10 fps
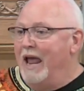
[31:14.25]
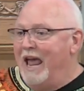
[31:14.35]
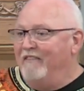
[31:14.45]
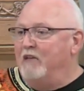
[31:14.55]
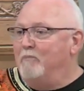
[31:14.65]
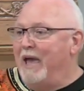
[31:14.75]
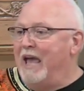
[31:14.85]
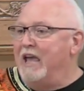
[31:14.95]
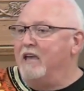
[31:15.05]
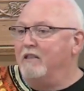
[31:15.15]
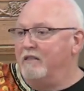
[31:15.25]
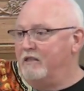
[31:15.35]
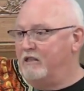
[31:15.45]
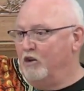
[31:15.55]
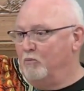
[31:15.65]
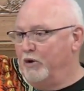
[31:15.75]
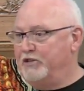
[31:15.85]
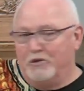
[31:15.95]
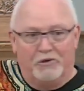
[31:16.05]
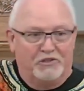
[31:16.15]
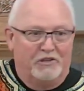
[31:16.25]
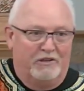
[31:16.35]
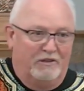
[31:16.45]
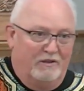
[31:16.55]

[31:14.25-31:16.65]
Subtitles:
and they pay their preachers.